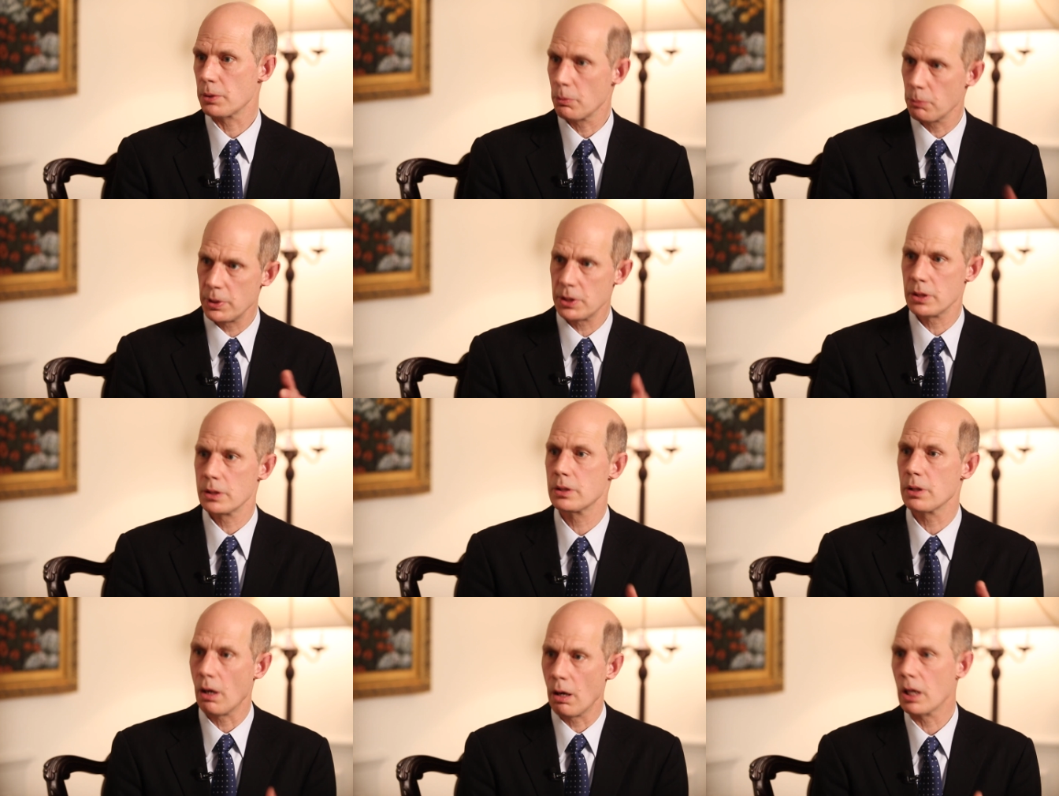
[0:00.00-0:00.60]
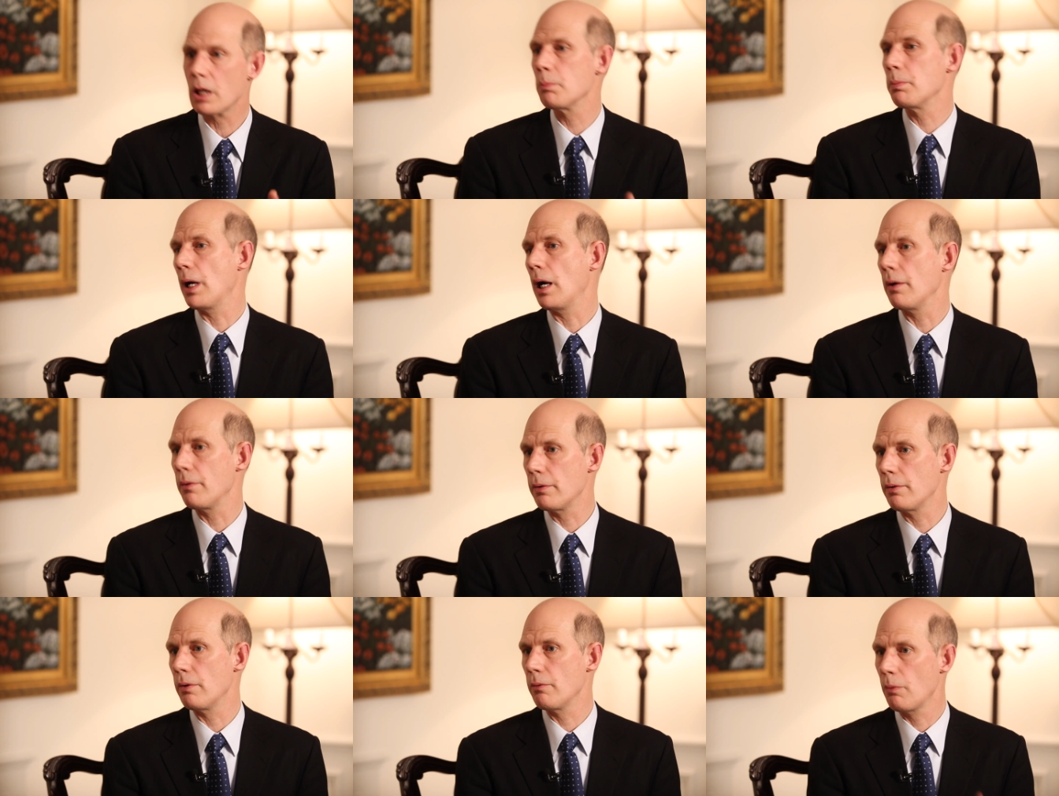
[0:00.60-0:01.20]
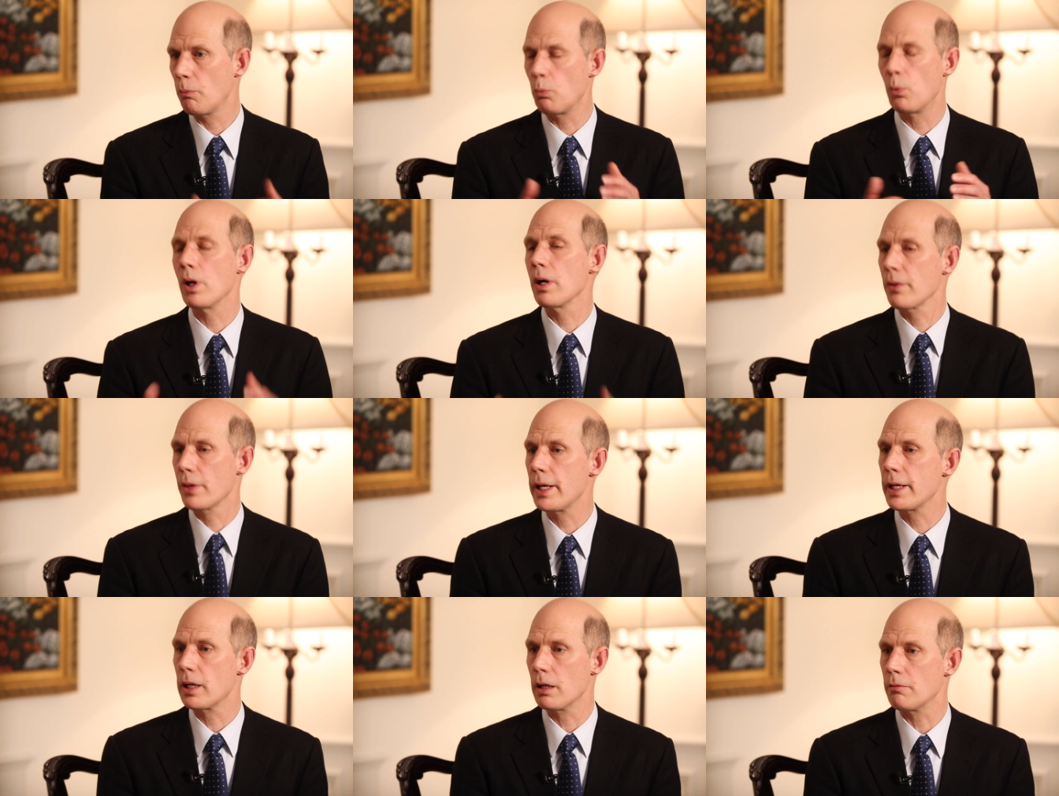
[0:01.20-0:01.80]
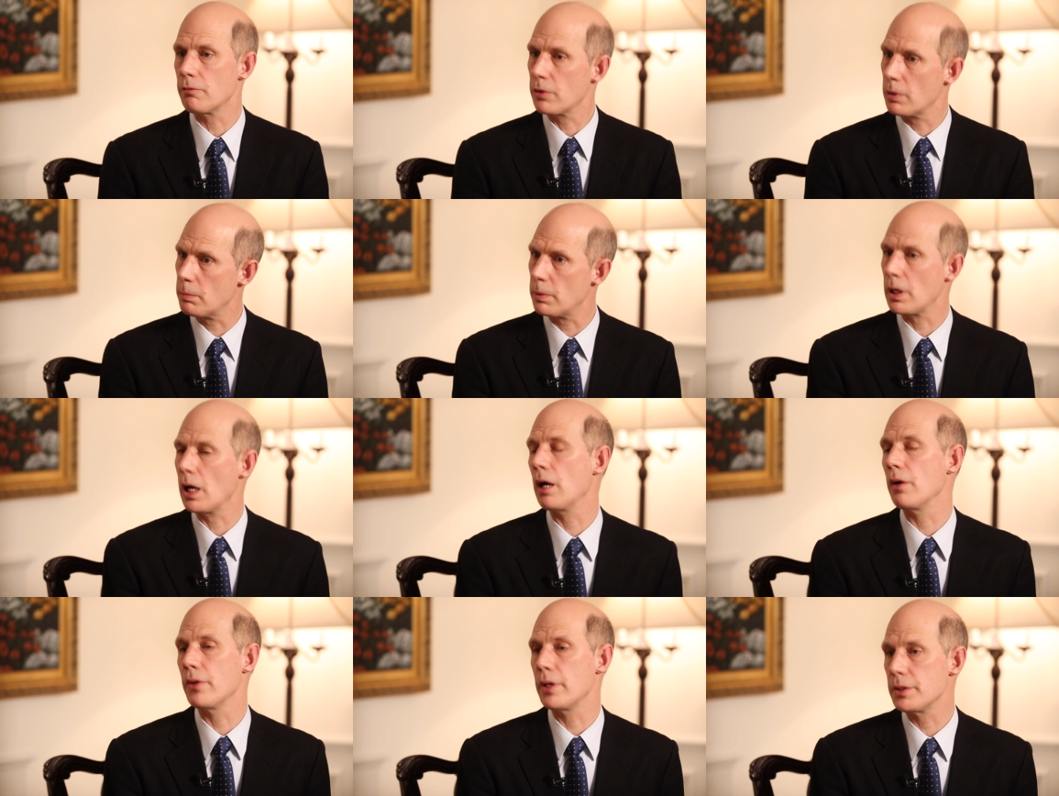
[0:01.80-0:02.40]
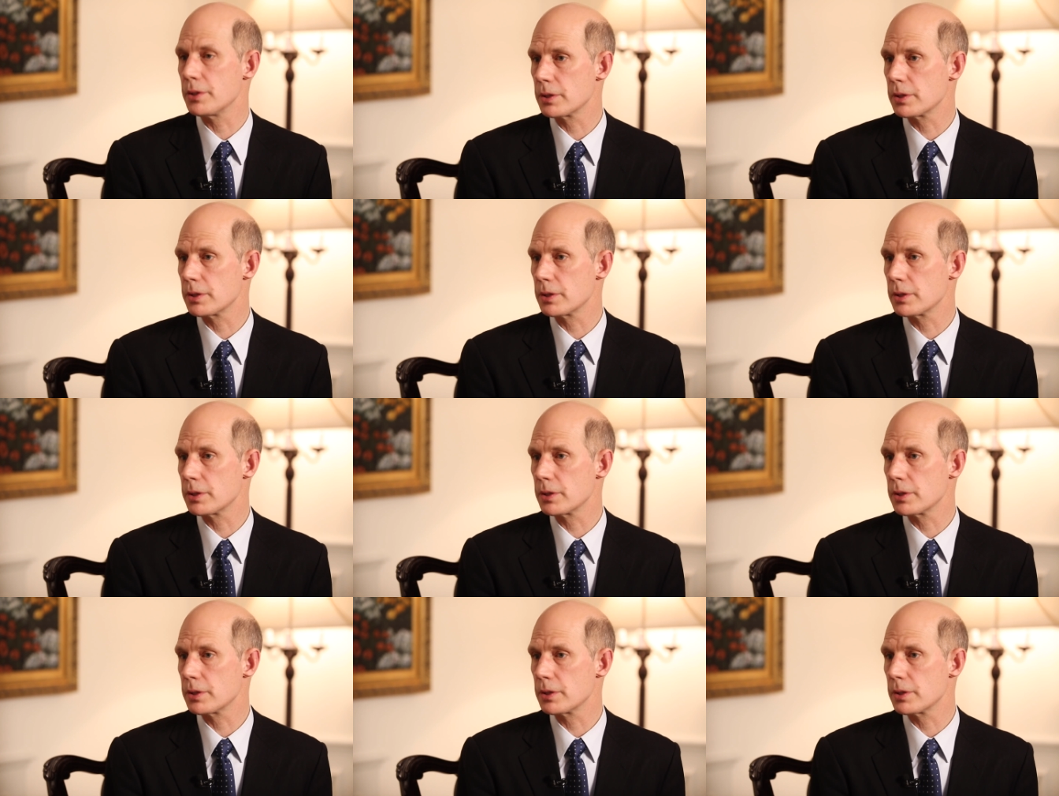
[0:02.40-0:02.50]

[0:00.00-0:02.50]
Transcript: And we should talk about where they come from and how they